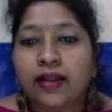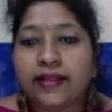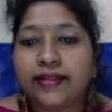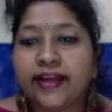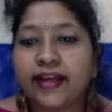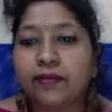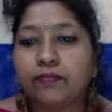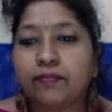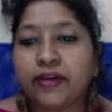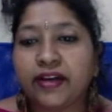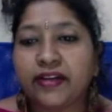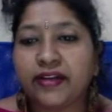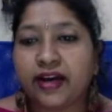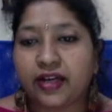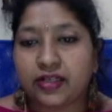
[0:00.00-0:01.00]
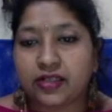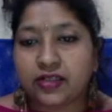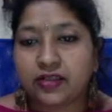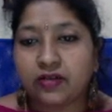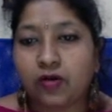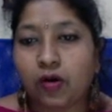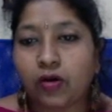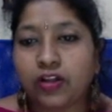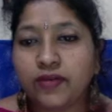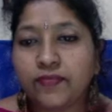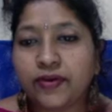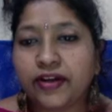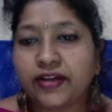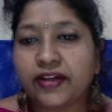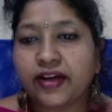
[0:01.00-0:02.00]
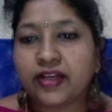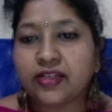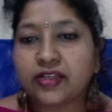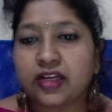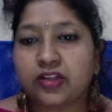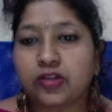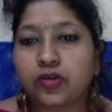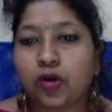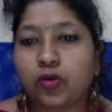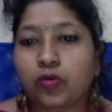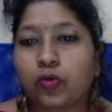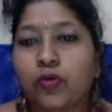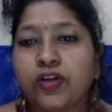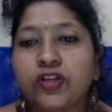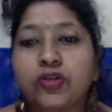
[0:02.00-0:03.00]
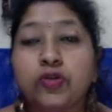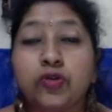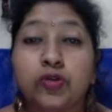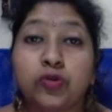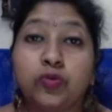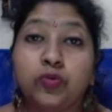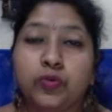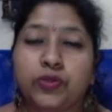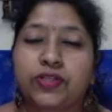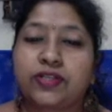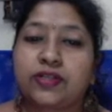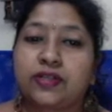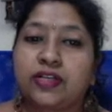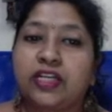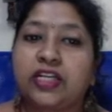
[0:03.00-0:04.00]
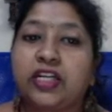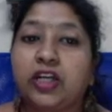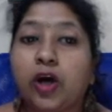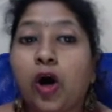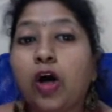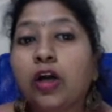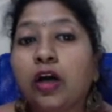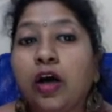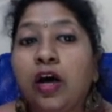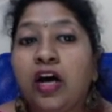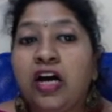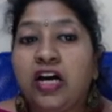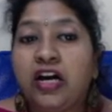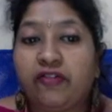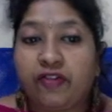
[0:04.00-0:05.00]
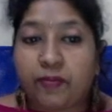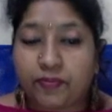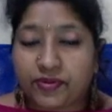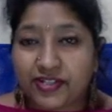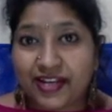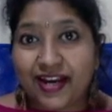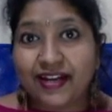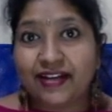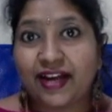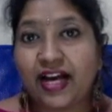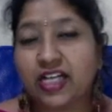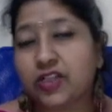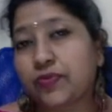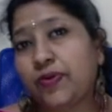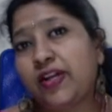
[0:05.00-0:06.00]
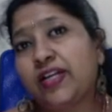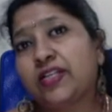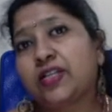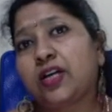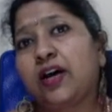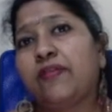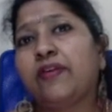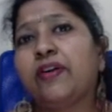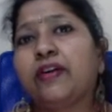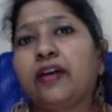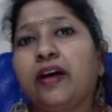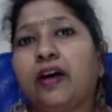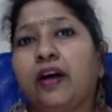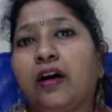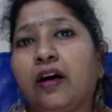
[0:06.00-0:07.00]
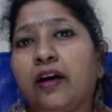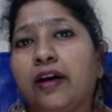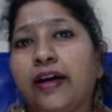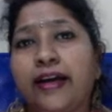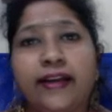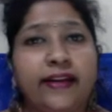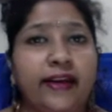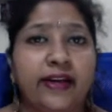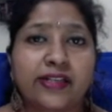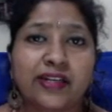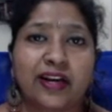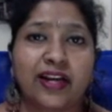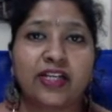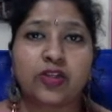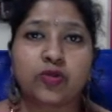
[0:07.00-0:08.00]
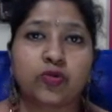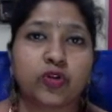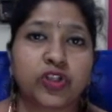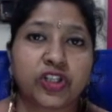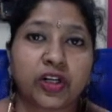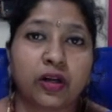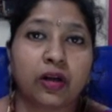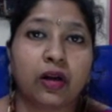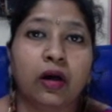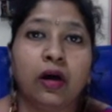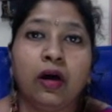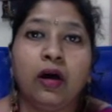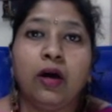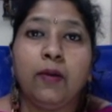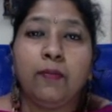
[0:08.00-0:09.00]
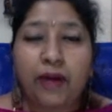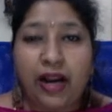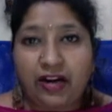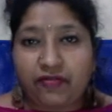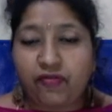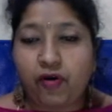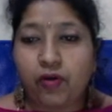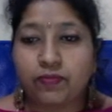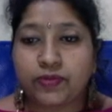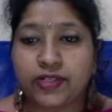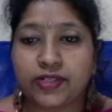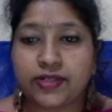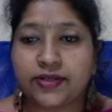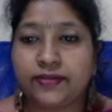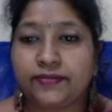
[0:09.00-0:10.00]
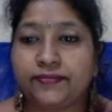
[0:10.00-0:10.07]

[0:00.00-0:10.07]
Then medias, all the medias that you are going to use in your website as well as other areas like social platforms.